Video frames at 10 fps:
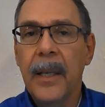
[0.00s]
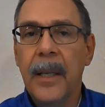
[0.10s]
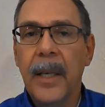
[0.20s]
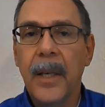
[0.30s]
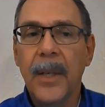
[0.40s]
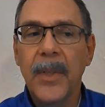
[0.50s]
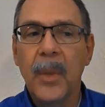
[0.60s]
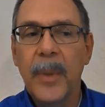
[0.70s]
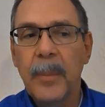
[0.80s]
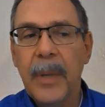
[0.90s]
can also
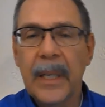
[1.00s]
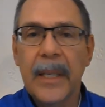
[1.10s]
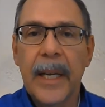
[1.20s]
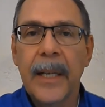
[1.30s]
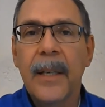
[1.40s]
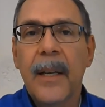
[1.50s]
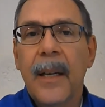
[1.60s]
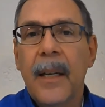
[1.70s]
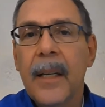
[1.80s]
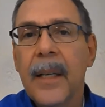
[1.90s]
be picked at.
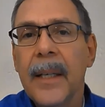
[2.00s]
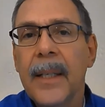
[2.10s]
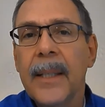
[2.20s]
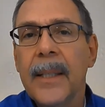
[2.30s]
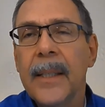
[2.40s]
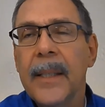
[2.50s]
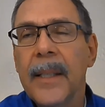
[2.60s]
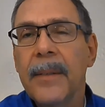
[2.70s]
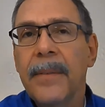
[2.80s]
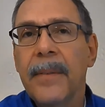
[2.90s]

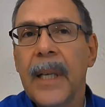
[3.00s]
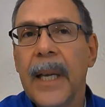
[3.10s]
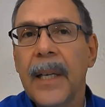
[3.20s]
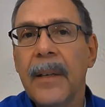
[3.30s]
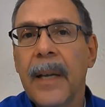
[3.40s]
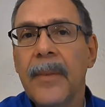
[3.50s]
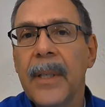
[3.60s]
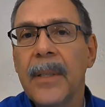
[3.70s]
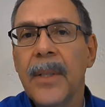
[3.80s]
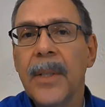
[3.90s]
If the
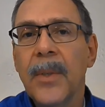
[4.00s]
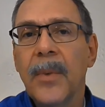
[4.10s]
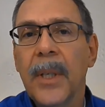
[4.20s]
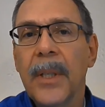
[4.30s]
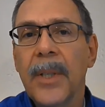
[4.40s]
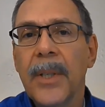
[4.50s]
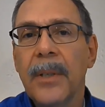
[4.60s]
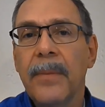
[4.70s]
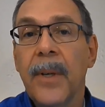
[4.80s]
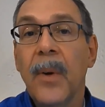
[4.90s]
evidence is really just a
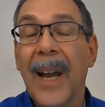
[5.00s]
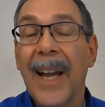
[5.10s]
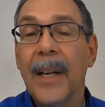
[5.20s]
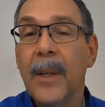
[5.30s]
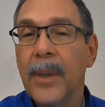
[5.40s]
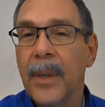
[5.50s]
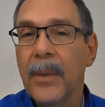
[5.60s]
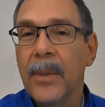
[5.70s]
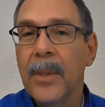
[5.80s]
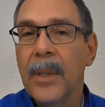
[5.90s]
few
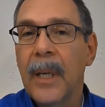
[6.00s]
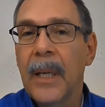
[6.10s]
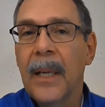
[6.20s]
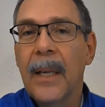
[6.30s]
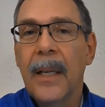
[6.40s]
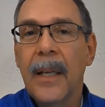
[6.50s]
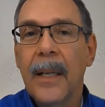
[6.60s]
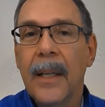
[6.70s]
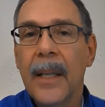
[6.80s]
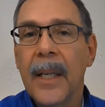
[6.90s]
anecdotes,
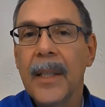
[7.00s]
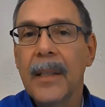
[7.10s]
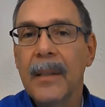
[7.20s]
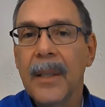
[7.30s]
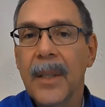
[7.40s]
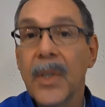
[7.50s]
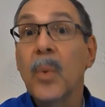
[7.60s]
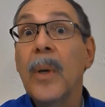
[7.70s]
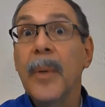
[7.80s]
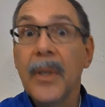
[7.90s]
and then a
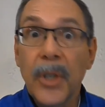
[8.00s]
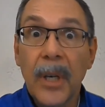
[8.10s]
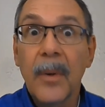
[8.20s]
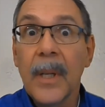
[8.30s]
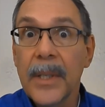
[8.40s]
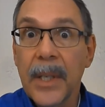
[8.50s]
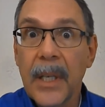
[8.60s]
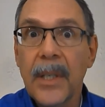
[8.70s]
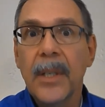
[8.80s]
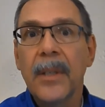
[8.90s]
sweeping
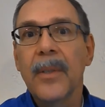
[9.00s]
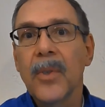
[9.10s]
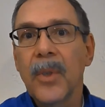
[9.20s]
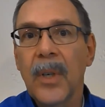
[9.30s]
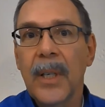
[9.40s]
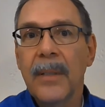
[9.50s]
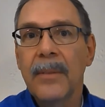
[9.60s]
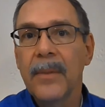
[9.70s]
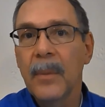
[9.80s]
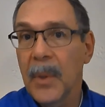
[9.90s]
generalization is drawn
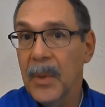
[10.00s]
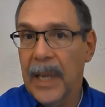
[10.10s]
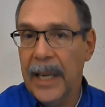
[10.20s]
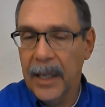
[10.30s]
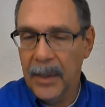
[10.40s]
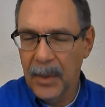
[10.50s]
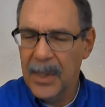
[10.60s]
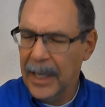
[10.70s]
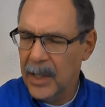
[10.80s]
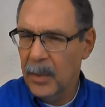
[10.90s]
from those anecdotes,
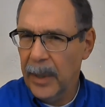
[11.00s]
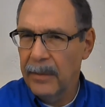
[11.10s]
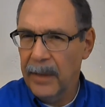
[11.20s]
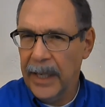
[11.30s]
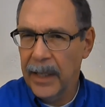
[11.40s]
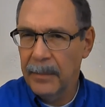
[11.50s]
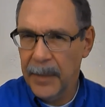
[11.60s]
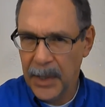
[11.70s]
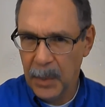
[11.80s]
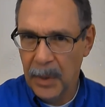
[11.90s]
that's a red flag.
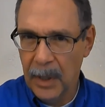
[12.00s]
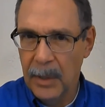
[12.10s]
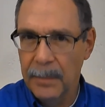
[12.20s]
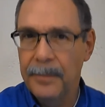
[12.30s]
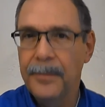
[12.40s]
That's a problem.